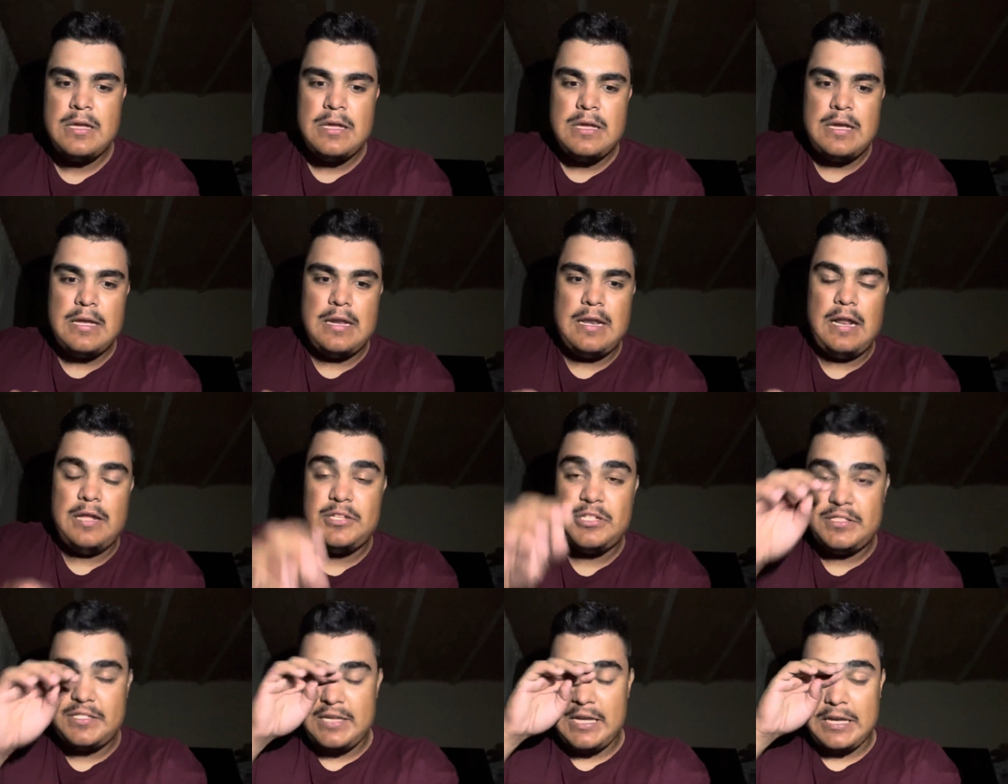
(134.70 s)
not
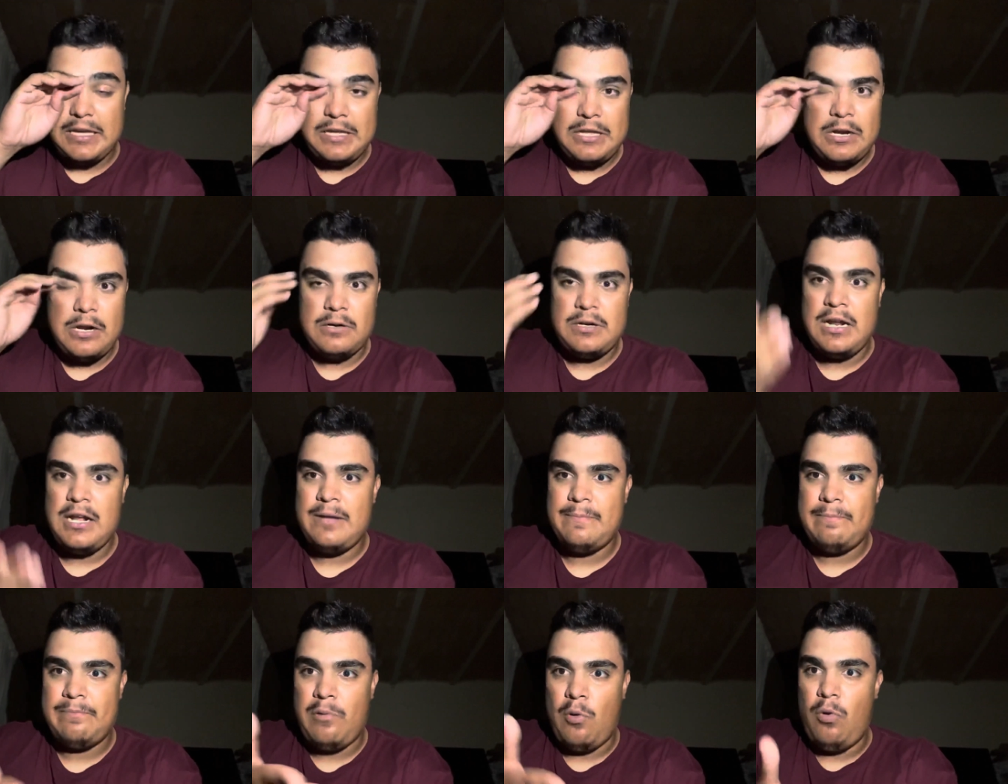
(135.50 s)
just,
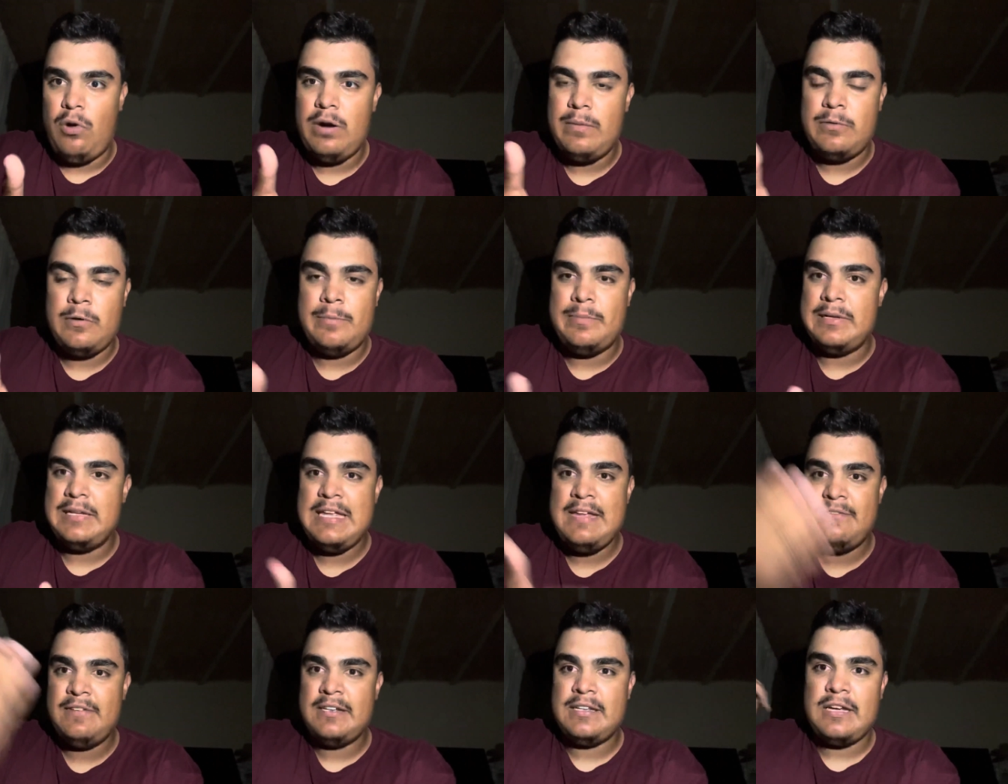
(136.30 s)
not portable, but
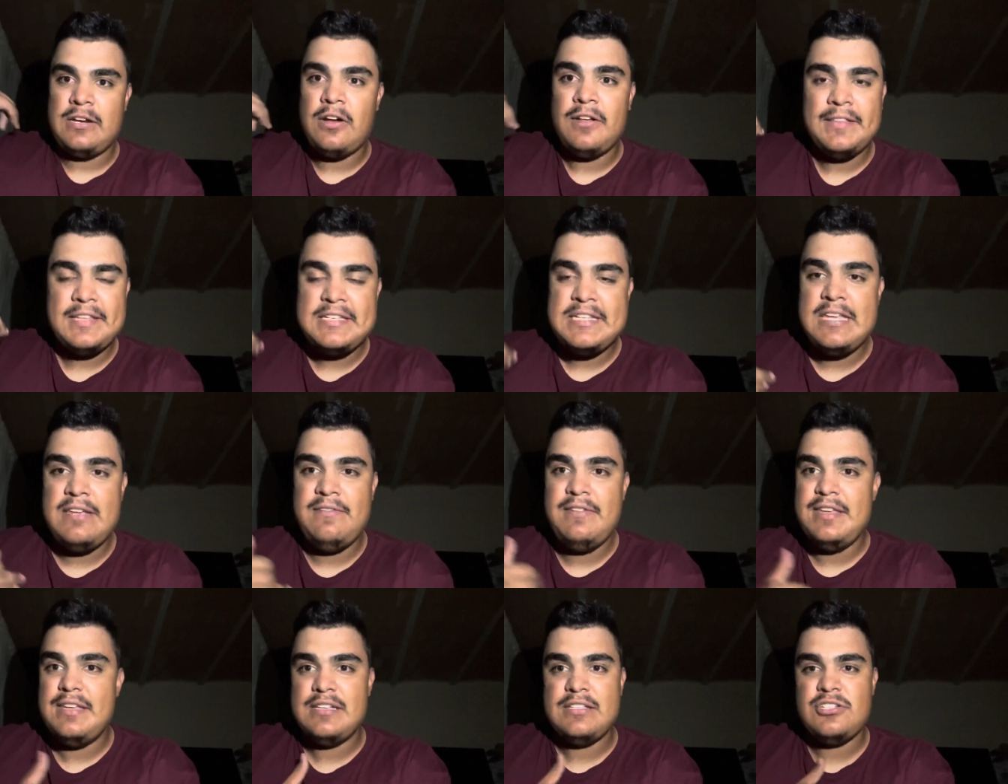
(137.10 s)
even, on the
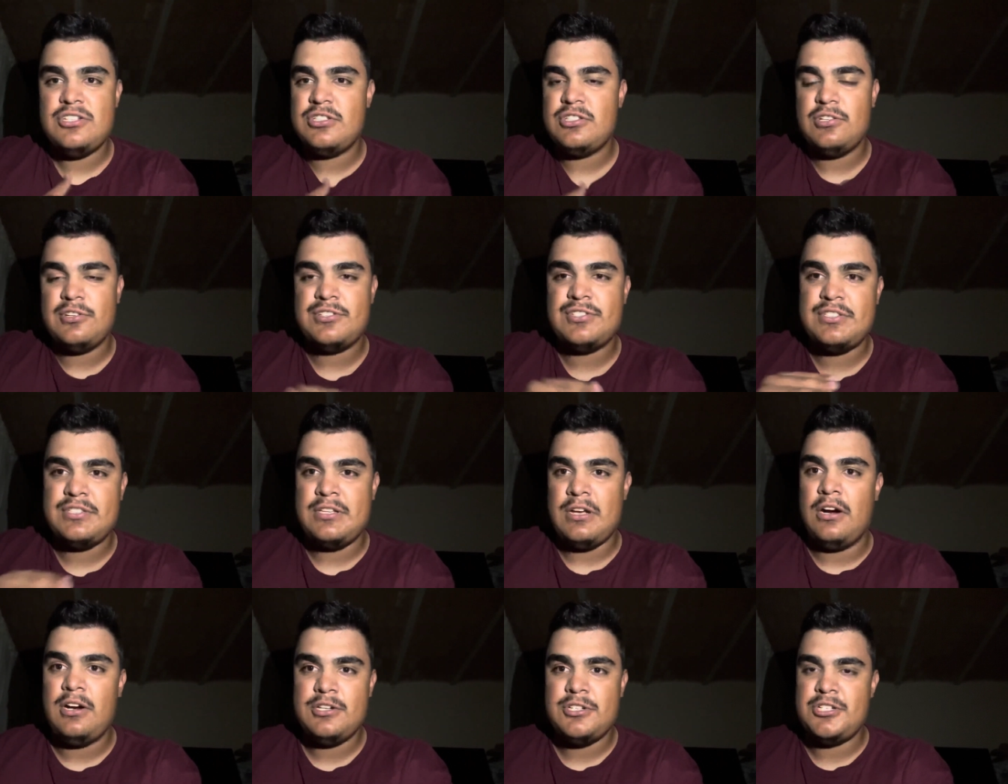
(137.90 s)
TV, it just looks
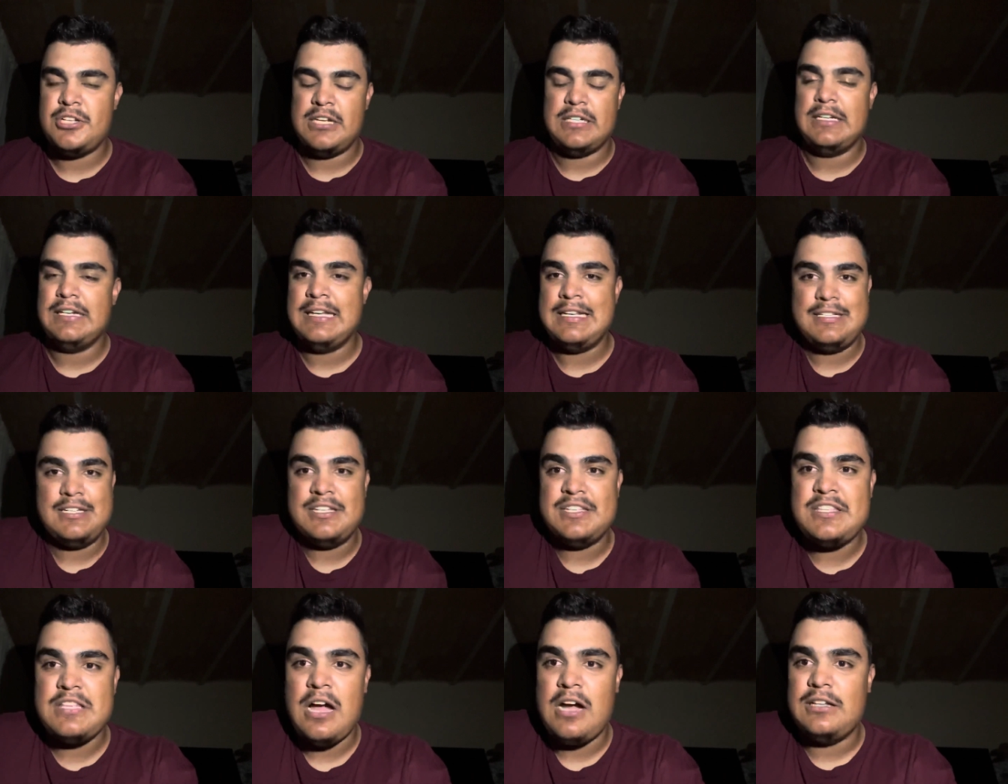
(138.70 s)
dog shit. It
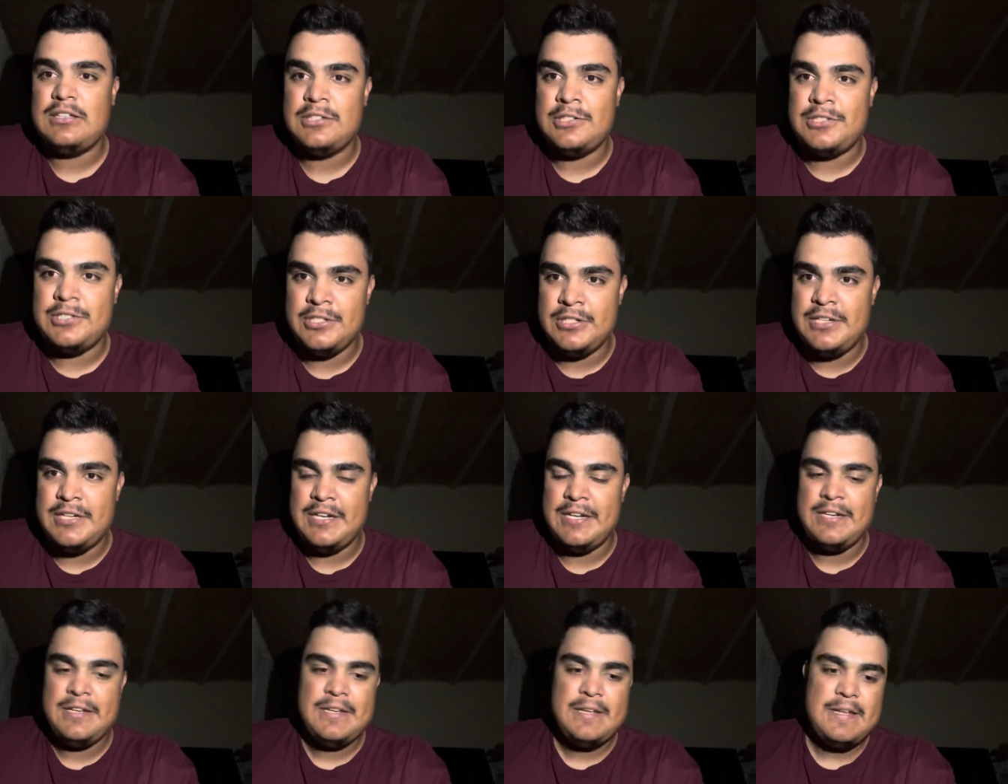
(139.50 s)
does not look good.